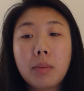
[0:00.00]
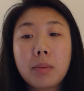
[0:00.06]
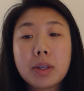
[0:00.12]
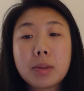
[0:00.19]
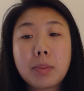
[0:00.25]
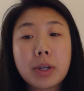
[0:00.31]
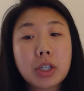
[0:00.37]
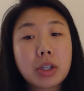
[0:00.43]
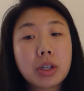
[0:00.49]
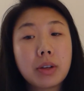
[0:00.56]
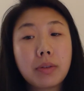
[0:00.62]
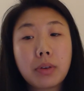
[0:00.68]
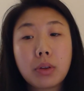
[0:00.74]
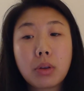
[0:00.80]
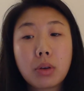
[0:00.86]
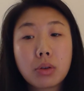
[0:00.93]
especially
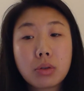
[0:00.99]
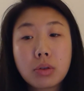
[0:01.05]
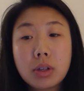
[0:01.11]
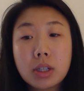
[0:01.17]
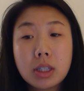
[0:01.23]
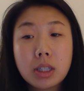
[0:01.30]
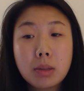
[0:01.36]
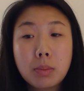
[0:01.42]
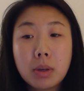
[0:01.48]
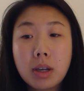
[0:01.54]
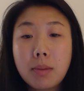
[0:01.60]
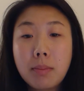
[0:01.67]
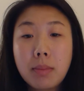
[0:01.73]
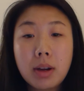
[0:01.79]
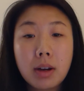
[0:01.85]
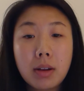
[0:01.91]
for those who need to be
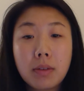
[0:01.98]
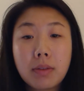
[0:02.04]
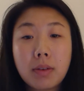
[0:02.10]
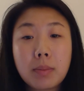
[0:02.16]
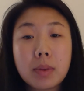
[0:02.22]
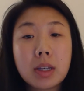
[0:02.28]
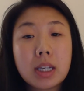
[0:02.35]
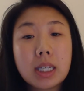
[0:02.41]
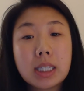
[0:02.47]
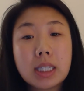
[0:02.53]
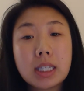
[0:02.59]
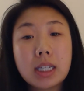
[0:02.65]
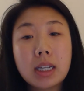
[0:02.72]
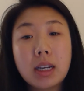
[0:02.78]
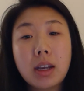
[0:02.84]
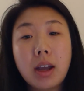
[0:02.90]
admitted from the
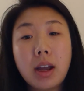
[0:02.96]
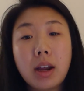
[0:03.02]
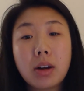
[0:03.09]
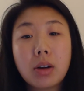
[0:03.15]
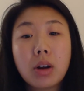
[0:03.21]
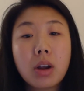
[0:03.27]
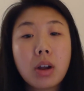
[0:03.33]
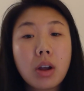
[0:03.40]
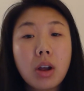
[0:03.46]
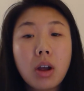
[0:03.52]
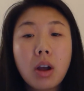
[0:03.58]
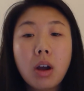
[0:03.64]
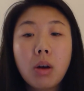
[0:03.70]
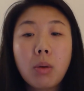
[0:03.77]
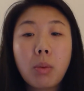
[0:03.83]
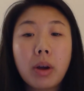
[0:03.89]
ED. And
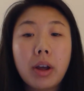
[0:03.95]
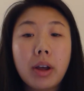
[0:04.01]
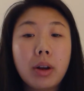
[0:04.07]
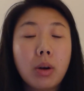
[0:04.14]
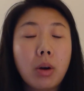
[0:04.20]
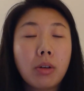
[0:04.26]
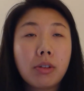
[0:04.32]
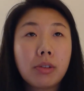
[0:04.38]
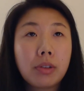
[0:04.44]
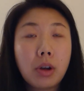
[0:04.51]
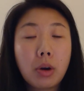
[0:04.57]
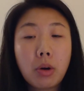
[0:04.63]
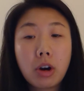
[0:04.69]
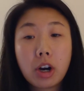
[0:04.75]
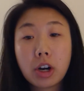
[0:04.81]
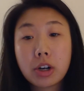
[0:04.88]
when
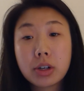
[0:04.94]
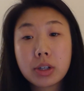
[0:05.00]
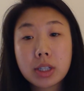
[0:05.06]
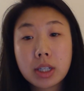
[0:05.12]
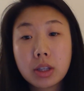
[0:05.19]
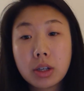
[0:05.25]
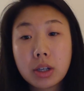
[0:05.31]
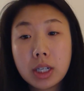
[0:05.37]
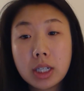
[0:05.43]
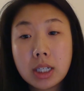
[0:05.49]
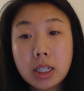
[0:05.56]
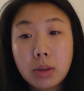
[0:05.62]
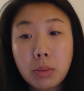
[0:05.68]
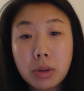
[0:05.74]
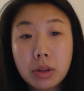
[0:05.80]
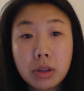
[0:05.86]
overflow occurs in the
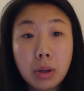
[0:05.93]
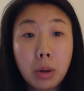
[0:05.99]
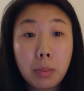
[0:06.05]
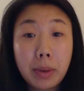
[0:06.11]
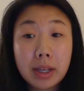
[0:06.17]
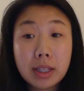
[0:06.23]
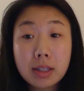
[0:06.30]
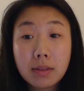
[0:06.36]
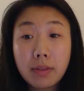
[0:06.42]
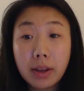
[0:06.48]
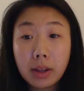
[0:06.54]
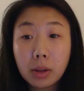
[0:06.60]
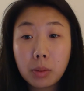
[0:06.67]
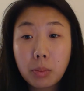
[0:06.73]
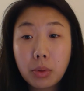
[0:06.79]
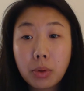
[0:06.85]
ED with no beds
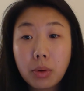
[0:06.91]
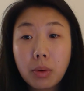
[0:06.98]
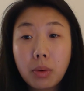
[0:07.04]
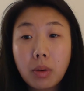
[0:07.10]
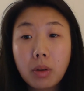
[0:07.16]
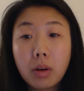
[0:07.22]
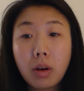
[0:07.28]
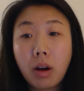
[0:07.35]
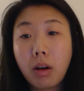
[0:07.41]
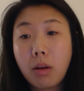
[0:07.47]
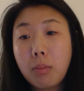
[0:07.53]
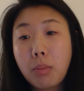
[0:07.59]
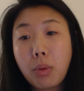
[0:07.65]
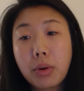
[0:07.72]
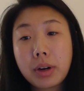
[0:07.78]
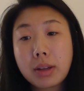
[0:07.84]
available,
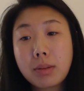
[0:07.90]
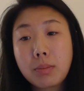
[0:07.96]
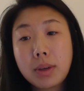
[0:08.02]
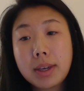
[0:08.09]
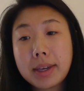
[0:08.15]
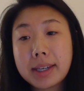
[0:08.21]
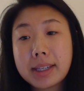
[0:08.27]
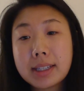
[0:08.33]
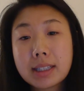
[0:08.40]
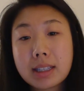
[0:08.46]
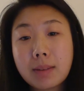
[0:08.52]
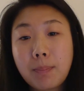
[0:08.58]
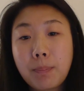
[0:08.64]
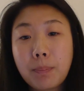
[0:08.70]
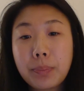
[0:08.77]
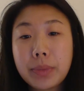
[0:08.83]
boarding begins,
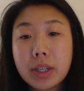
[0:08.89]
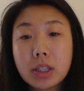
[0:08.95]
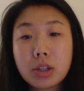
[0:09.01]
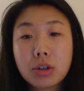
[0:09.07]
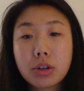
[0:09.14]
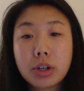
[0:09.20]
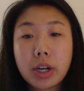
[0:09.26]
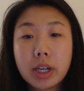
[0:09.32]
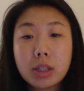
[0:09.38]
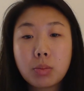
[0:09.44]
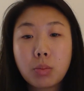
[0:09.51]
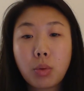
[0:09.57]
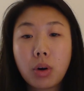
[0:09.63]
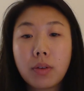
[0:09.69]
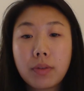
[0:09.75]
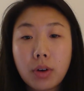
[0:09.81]
and this creates
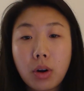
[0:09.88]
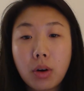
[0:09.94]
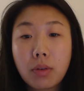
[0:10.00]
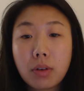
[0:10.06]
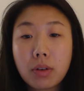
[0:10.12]
more of an